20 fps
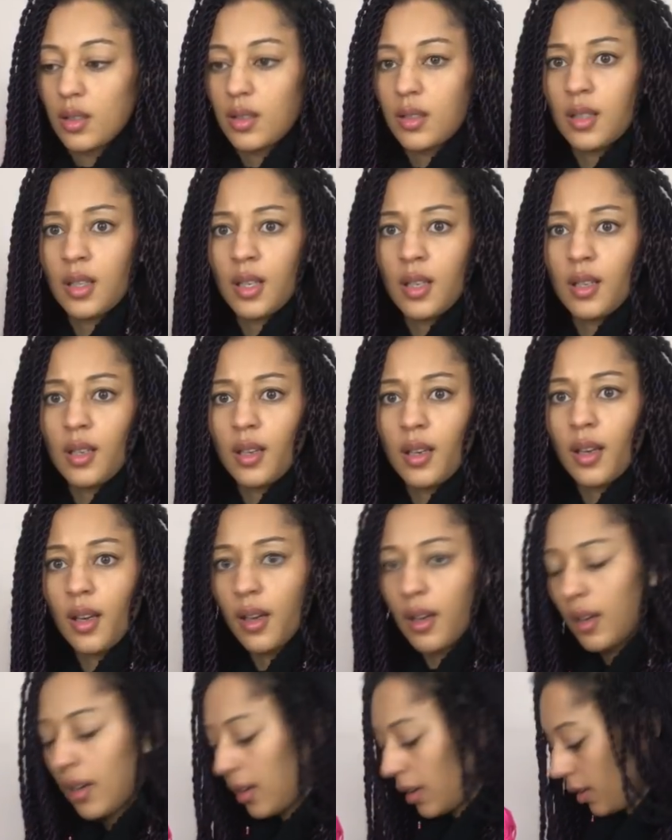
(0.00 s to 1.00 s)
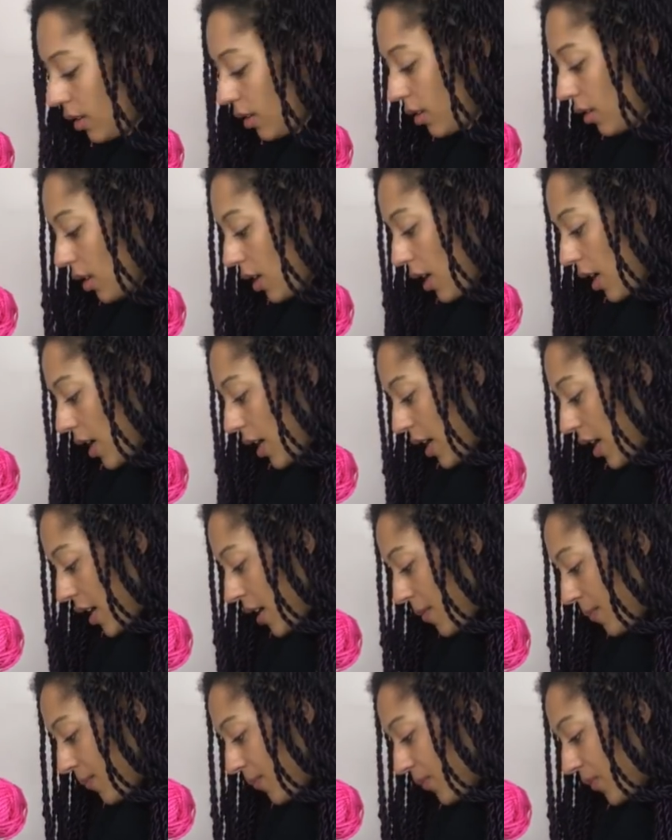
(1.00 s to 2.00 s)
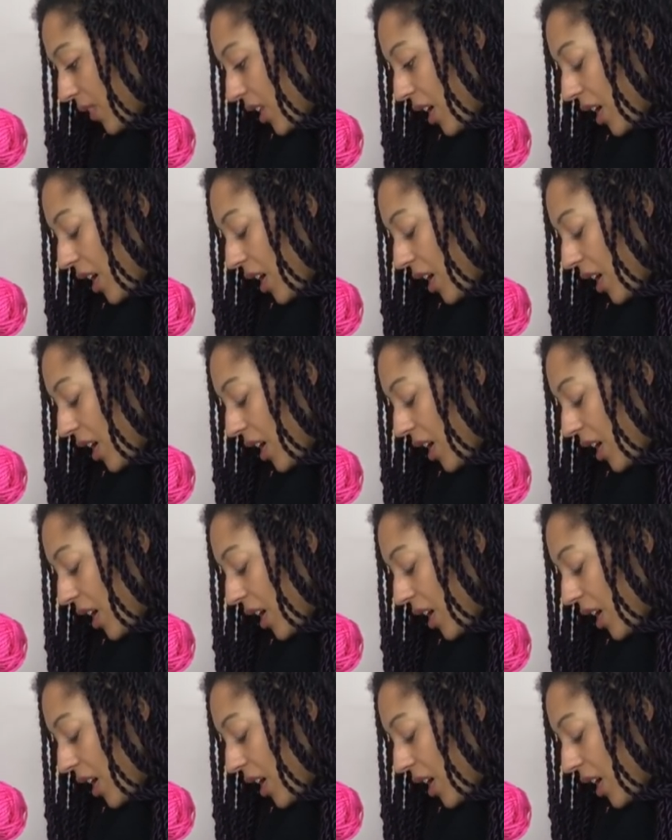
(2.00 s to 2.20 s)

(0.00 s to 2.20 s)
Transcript: Ta-da! Um,